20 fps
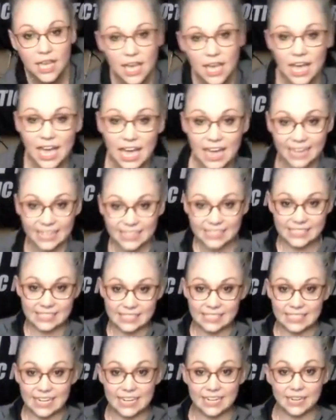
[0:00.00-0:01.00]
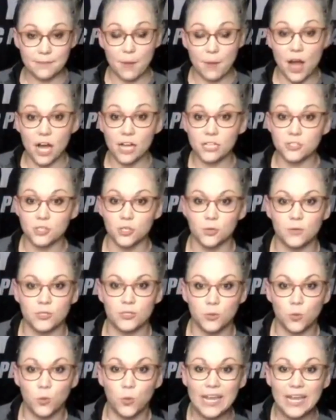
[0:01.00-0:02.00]
an extended posture, which
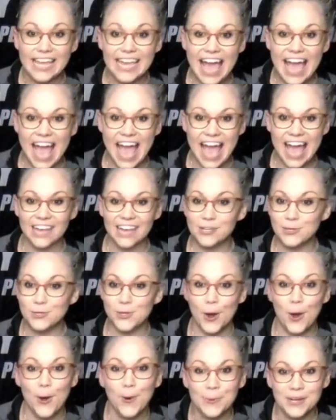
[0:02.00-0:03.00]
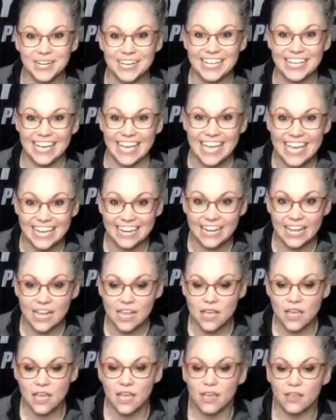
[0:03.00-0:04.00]
we don't get
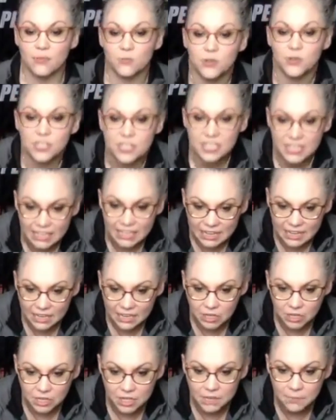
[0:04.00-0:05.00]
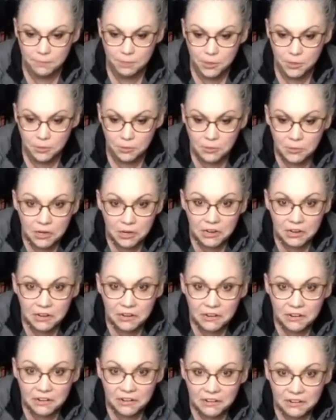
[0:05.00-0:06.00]
and we're sitting at our computer.
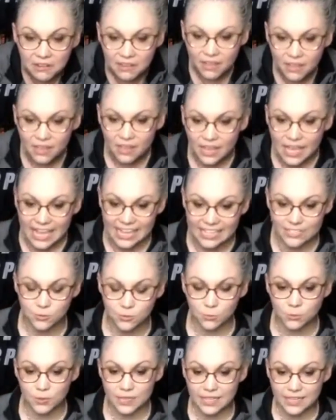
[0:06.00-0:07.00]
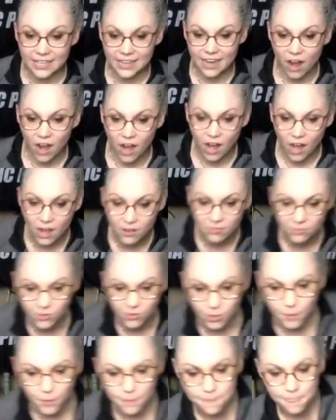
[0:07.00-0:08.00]
It's really
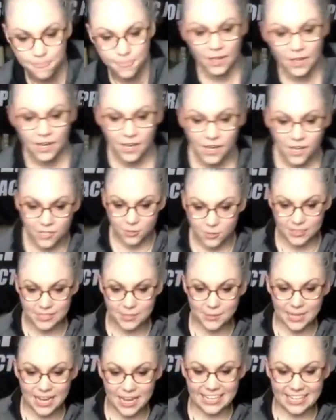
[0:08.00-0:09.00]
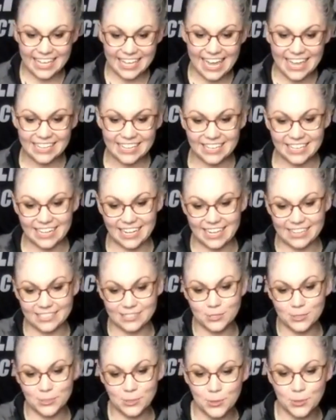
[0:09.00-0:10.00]
awful. So I see we got Kaylin and
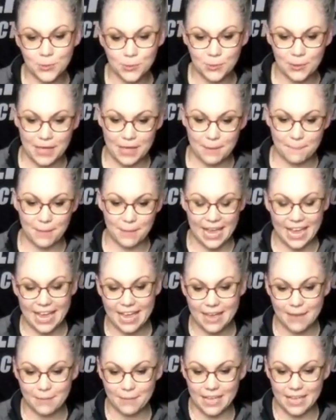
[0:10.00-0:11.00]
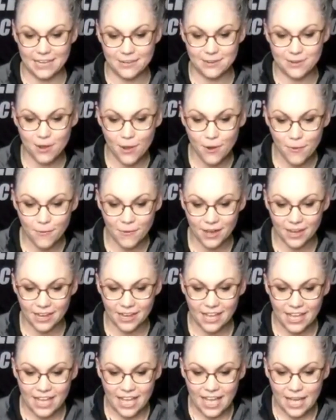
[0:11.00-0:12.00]
Sue and Pam and Noah
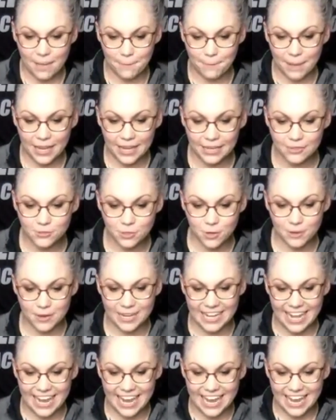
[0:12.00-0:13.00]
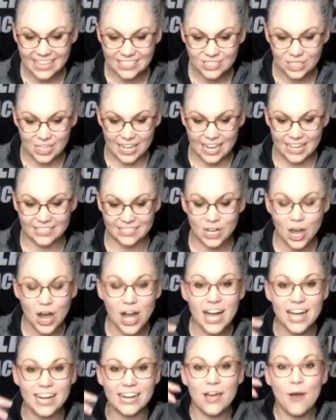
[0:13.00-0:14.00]
and Pedro and Angie and
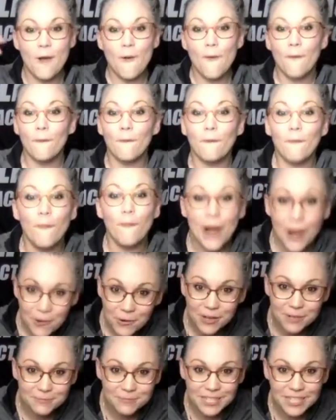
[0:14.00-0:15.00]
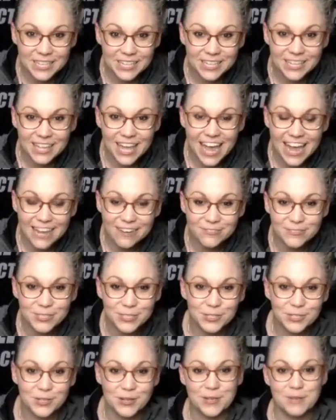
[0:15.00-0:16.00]
Todd. Welcome to the live
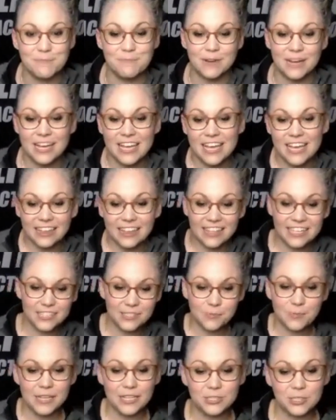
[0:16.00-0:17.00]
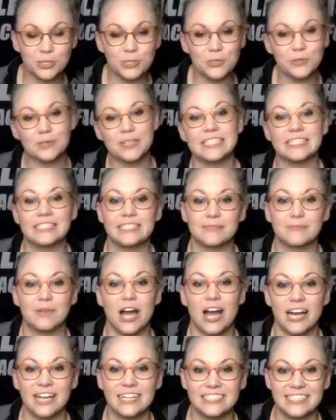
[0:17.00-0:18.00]
stream. Let's make sure you get some
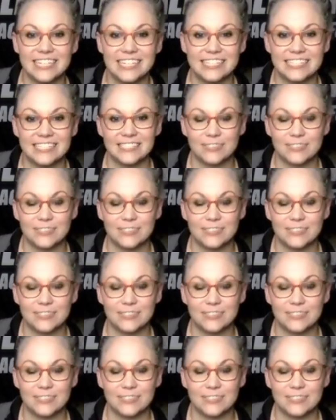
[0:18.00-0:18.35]
content so